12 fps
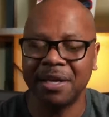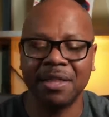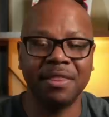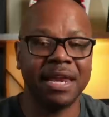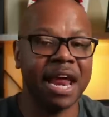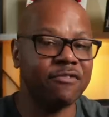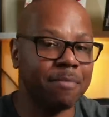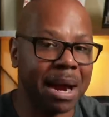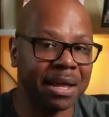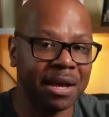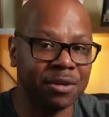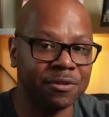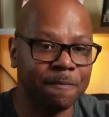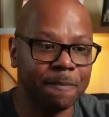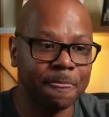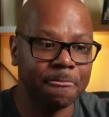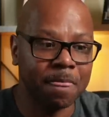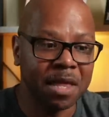than everybody else,
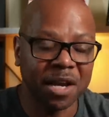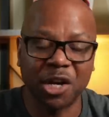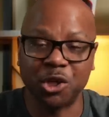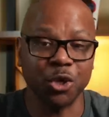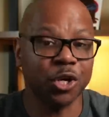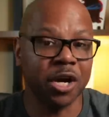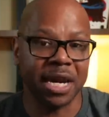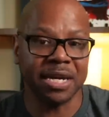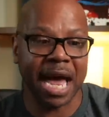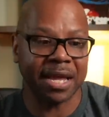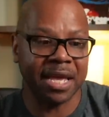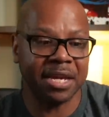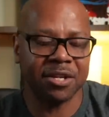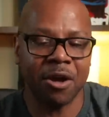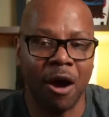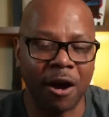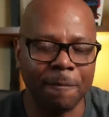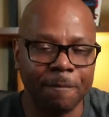because you're good at not getting
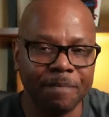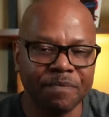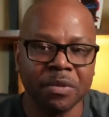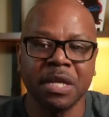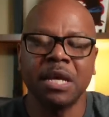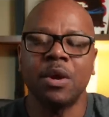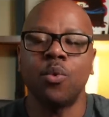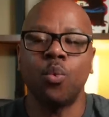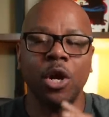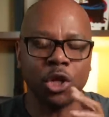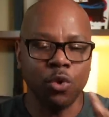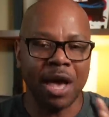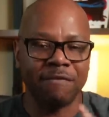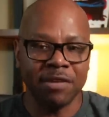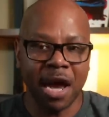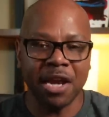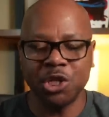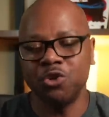caught. What you have
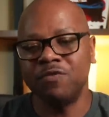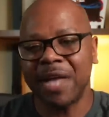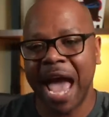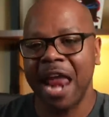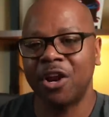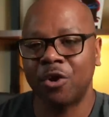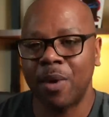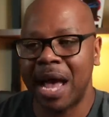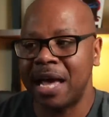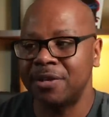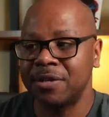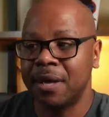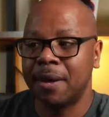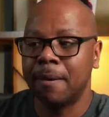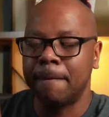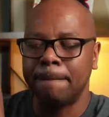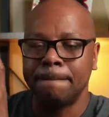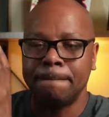done is you've categorized
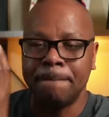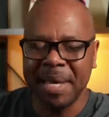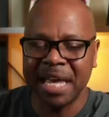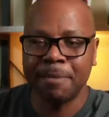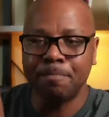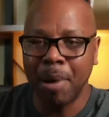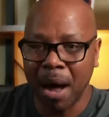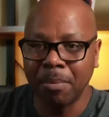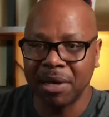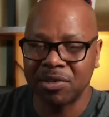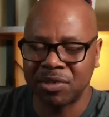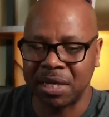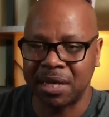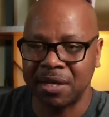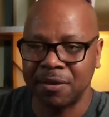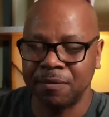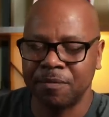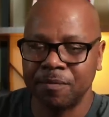big public sin